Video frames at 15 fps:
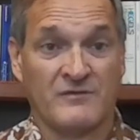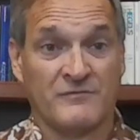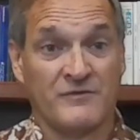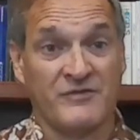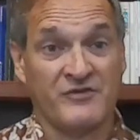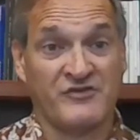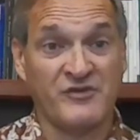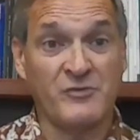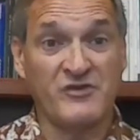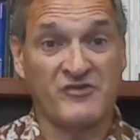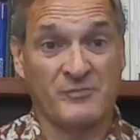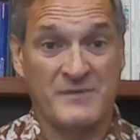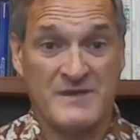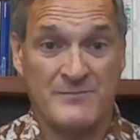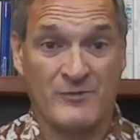For the
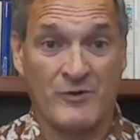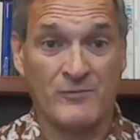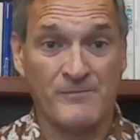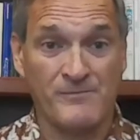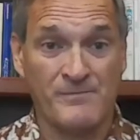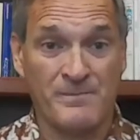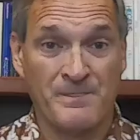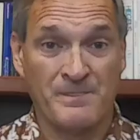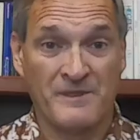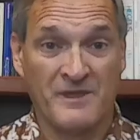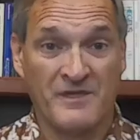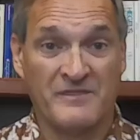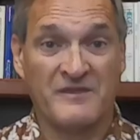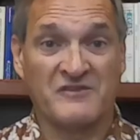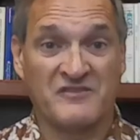Jewish people,
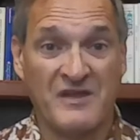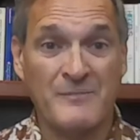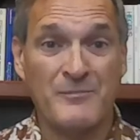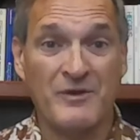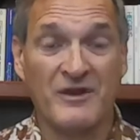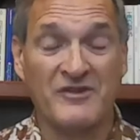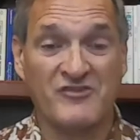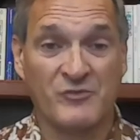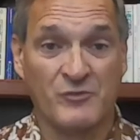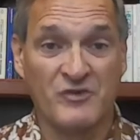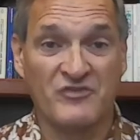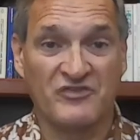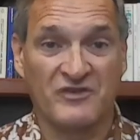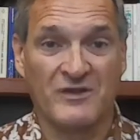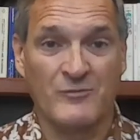the temple in
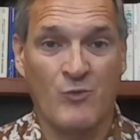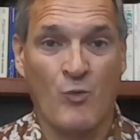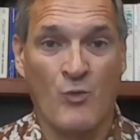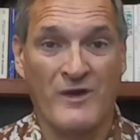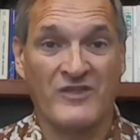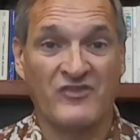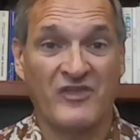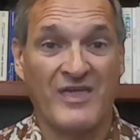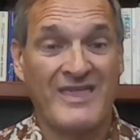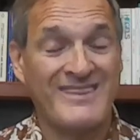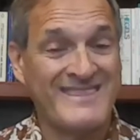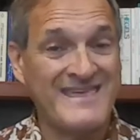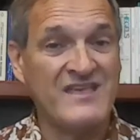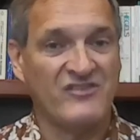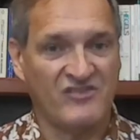Jerusalem was
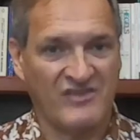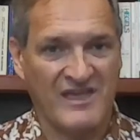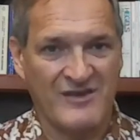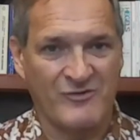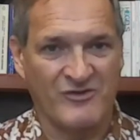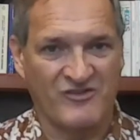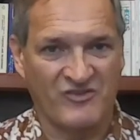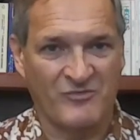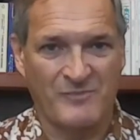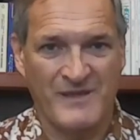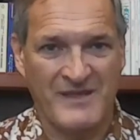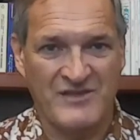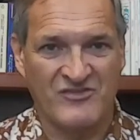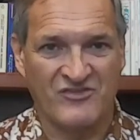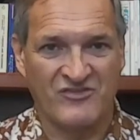the sacred
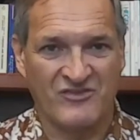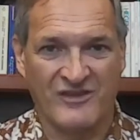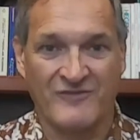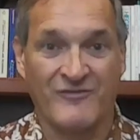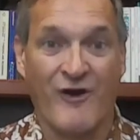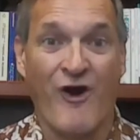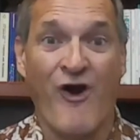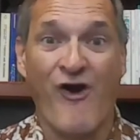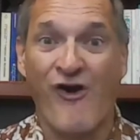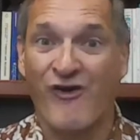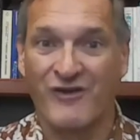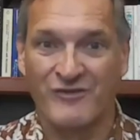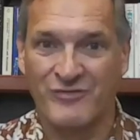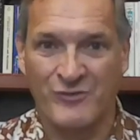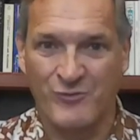space of
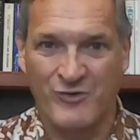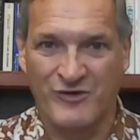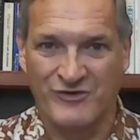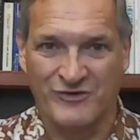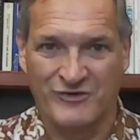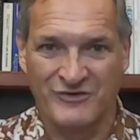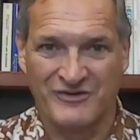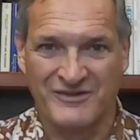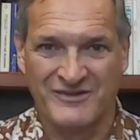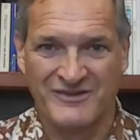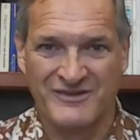all of the world